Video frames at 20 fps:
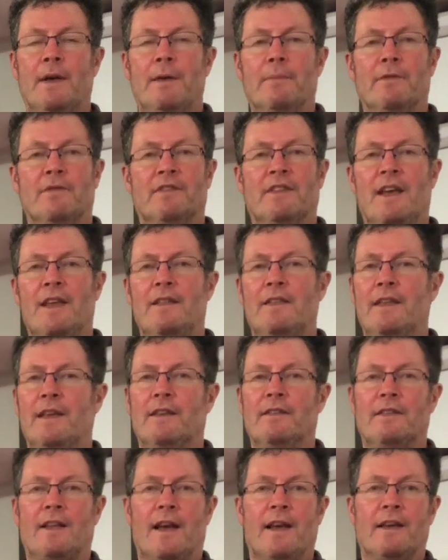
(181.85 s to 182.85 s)
People saying
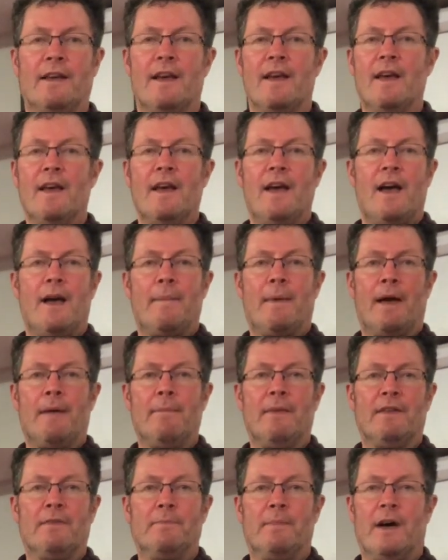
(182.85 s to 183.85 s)
things like, I
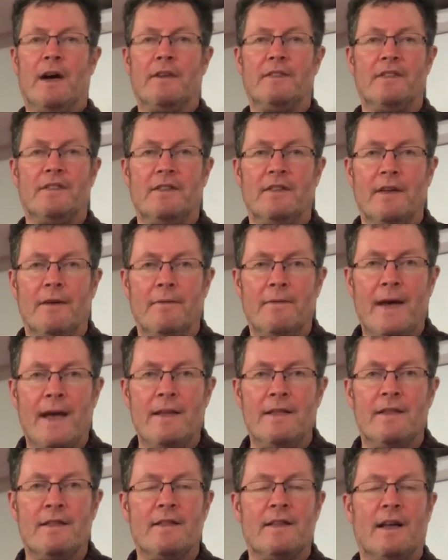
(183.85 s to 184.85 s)
might miss parties and
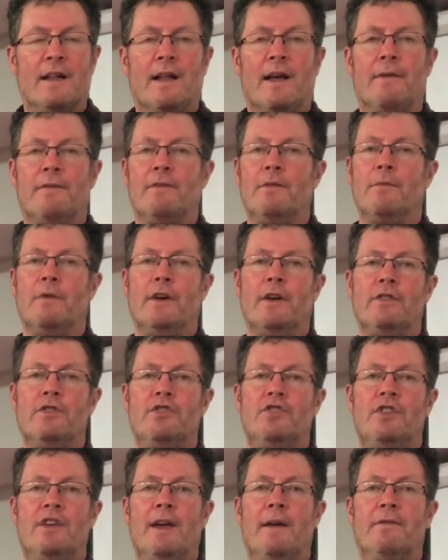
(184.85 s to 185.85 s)
events, I'll have to work
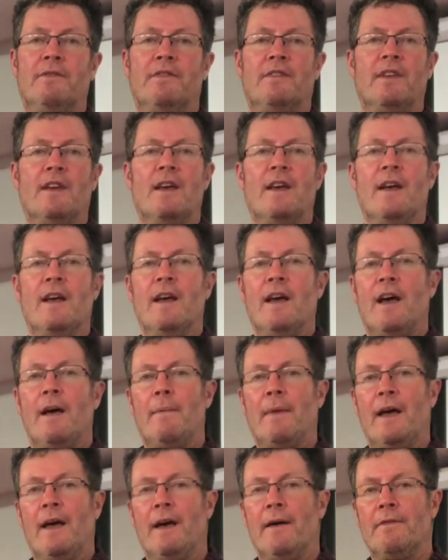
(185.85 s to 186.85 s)
shifts,
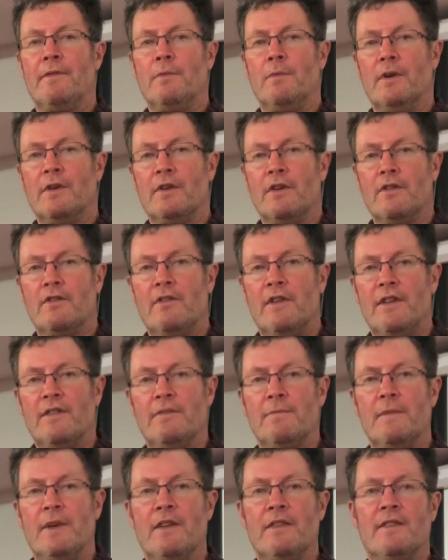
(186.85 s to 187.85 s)
I might have to work at
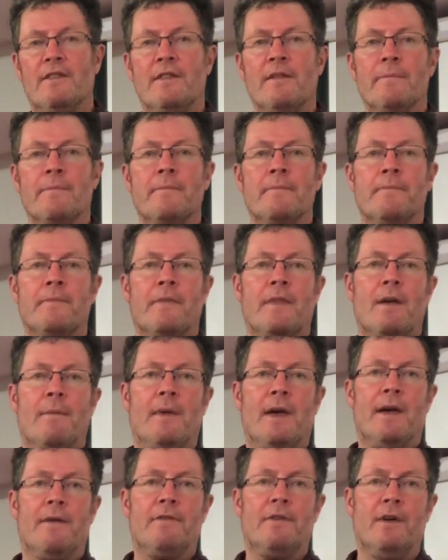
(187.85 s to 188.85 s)
Christmas,
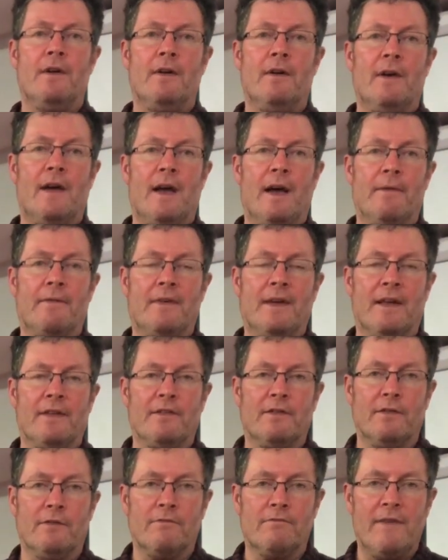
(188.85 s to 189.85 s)
I may have to have
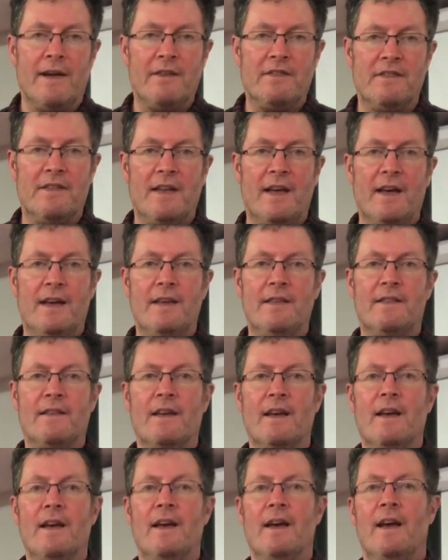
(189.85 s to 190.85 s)
cancelled rest
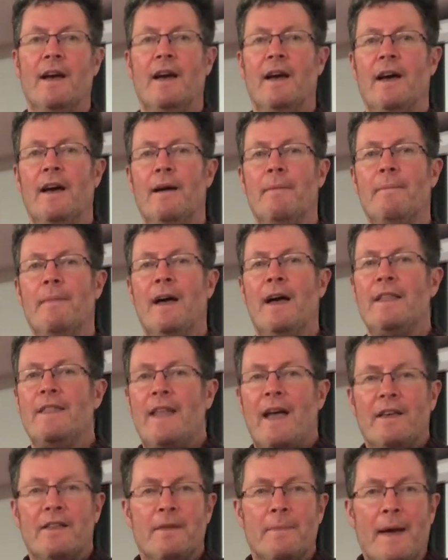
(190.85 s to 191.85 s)
days.
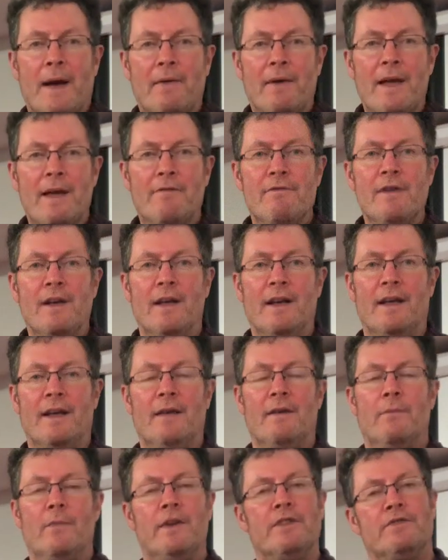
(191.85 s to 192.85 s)
And that's about it,
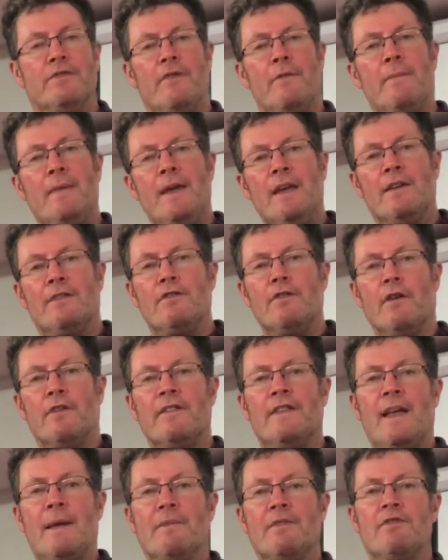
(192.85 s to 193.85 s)
really, which for me is
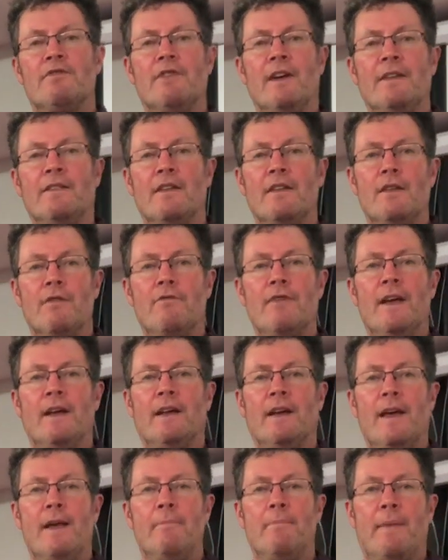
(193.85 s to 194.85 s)
not demonstrating the
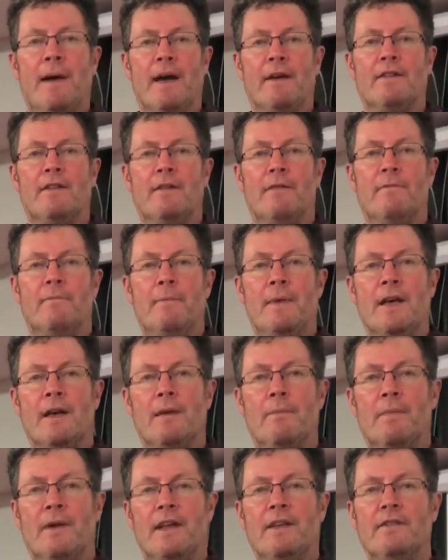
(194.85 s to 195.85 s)
real impact of
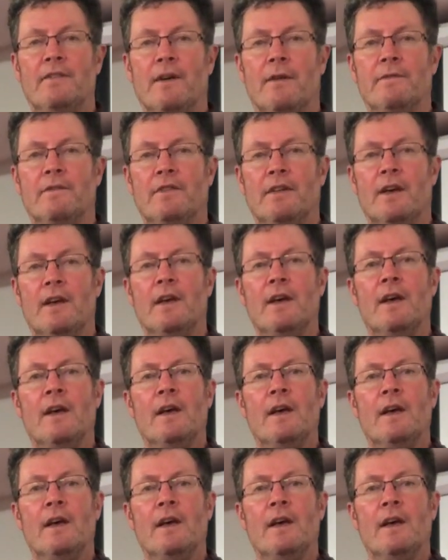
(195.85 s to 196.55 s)
being a police officer.